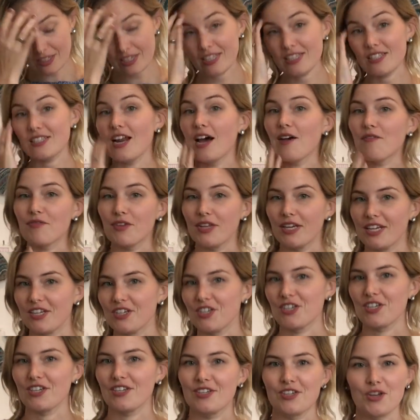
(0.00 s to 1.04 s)
It's not
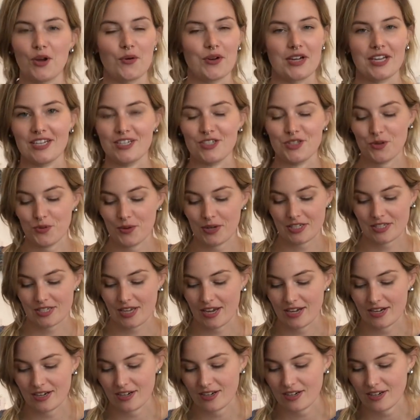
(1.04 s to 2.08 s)
finished, don't get too
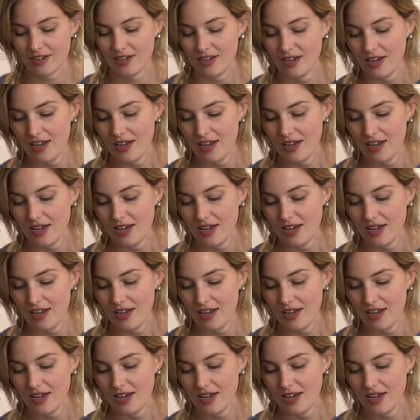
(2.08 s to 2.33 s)
excited.